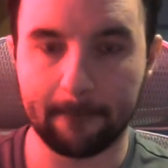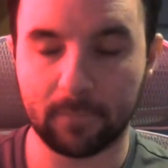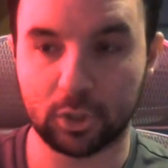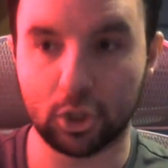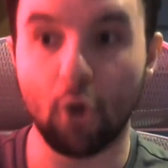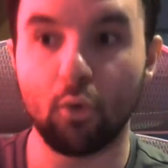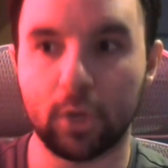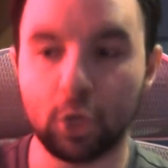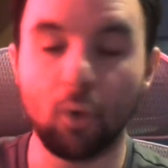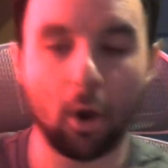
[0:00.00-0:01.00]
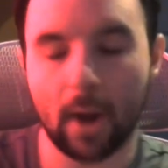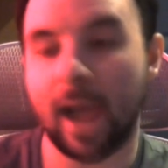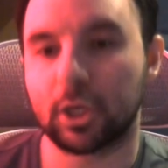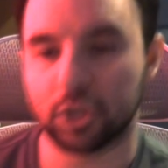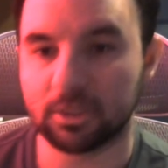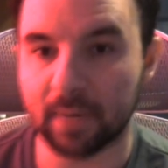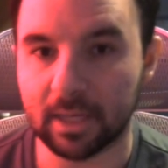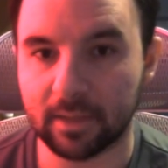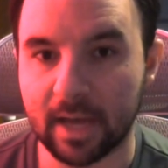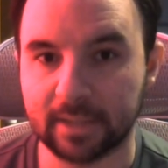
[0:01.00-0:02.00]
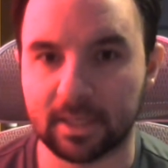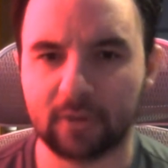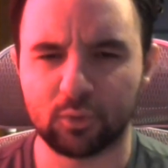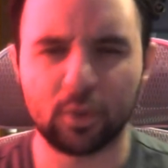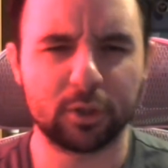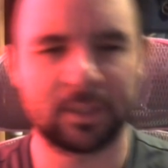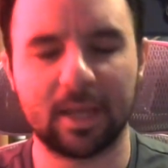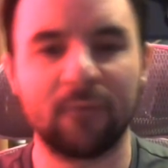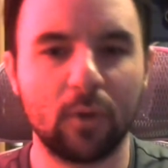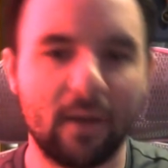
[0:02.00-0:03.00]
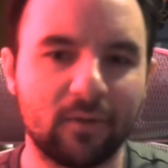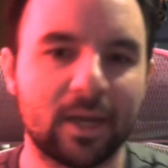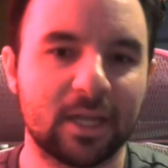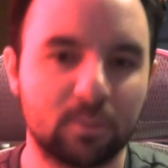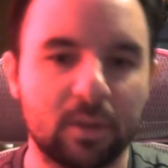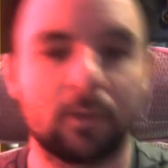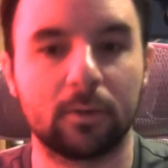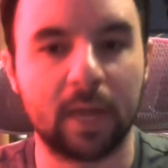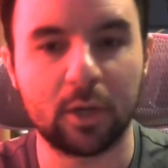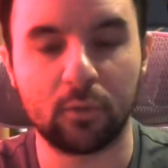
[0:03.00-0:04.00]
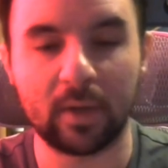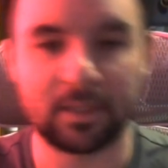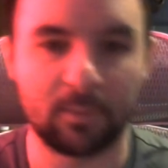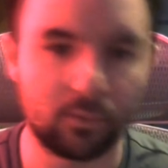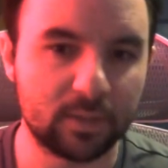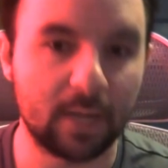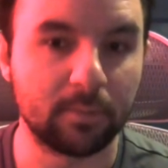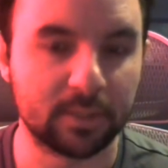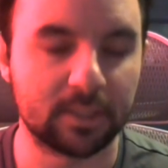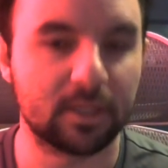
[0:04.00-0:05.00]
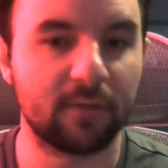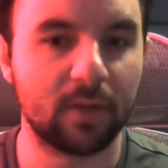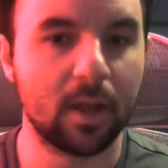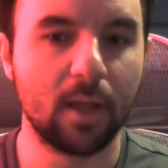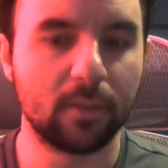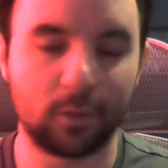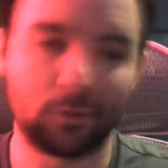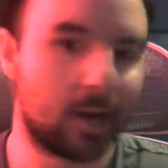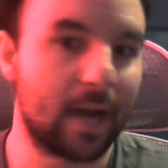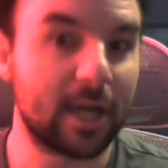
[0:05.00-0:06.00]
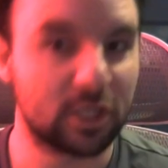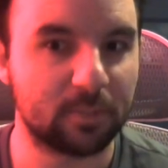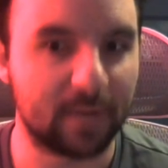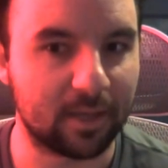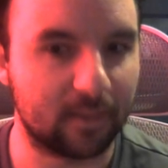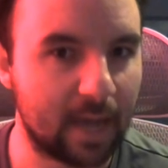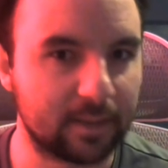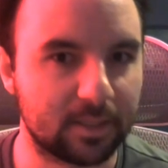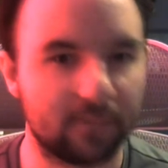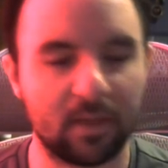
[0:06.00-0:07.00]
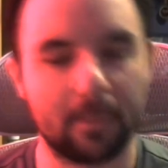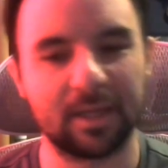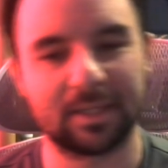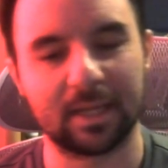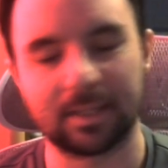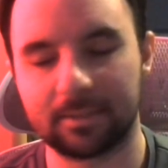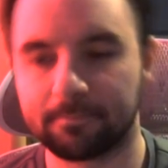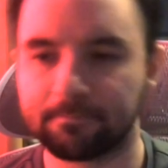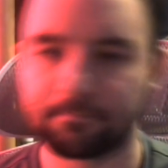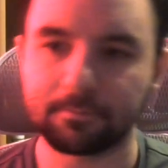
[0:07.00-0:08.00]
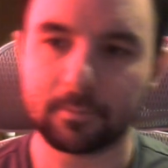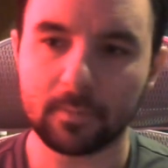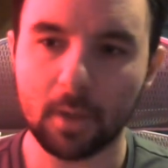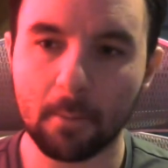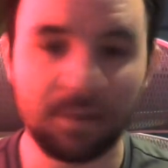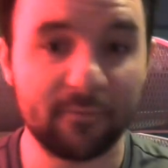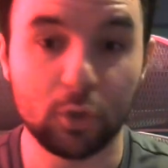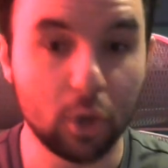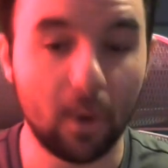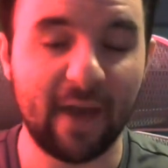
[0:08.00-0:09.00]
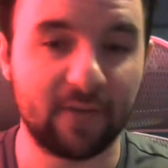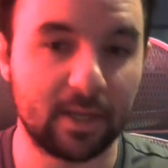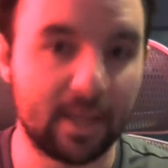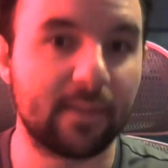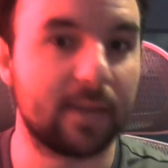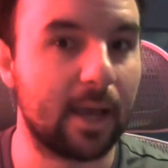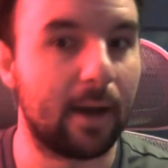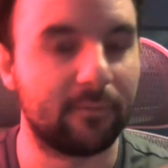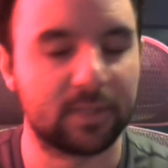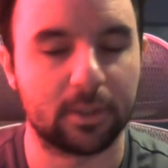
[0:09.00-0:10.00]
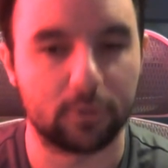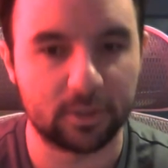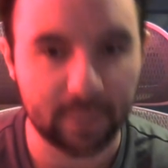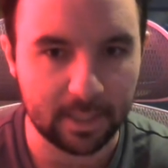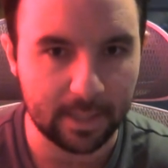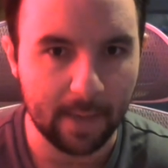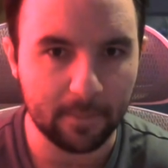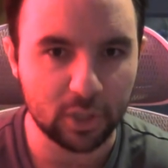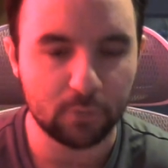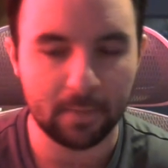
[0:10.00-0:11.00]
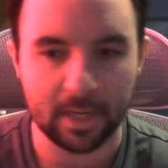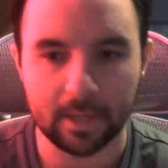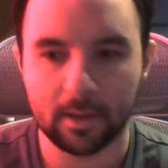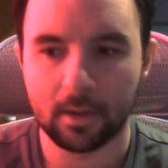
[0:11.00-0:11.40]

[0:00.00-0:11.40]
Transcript: So you are actually spending $1,000. Whereas if you have like an SP Little Knight, you've got some other staples and stuff, then you're not actually spending 1,000, if that makes sense. But if you don't have any of that, then yeah, obviously you're spending that much money.